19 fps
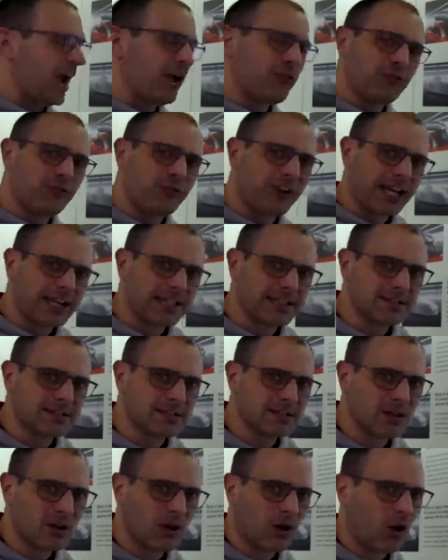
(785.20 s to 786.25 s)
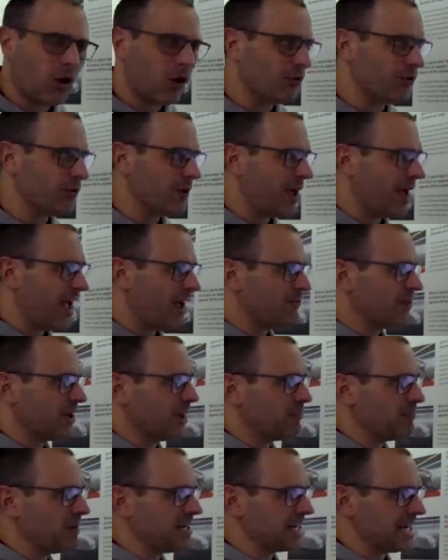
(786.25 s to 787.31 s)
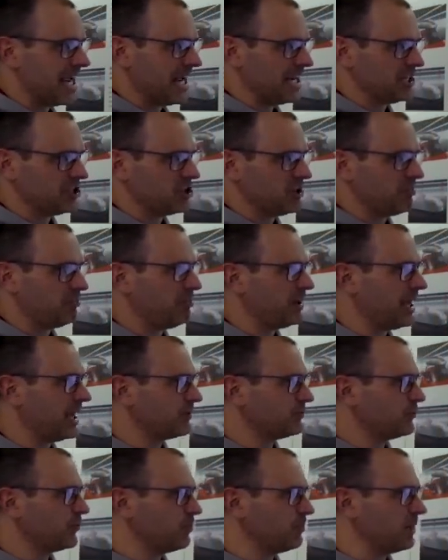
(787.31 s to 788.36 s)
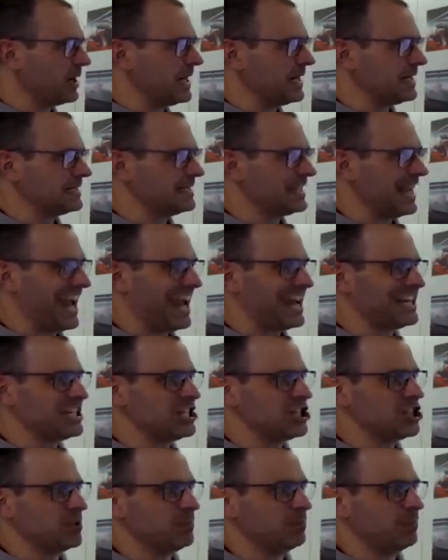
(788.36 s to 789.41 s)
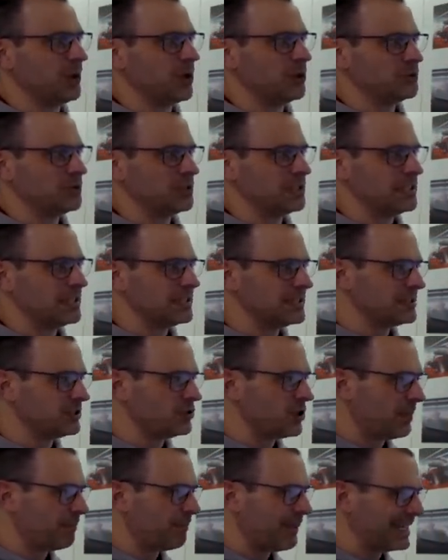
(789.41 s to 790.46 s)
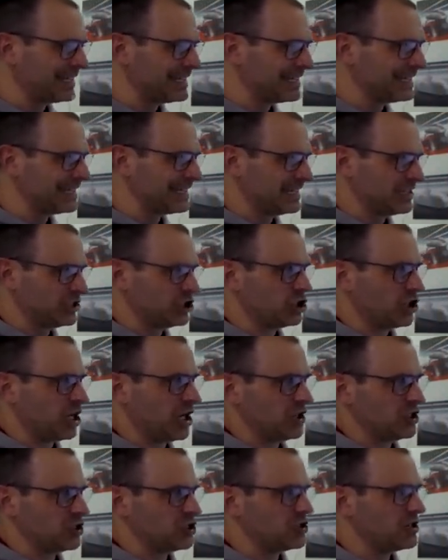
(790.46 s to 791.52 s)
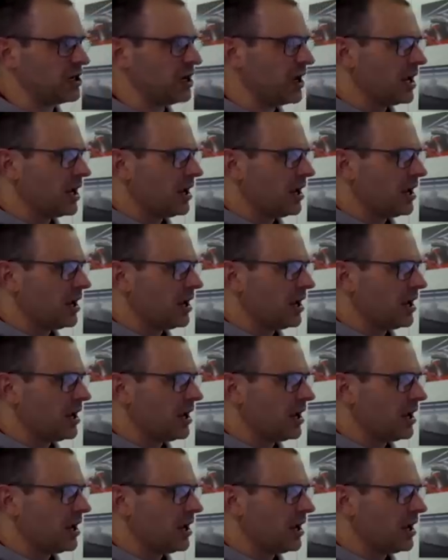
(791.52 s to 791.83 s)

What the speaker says: Effects of having a mid-engine platform is the engine mount. It is dramatically changed,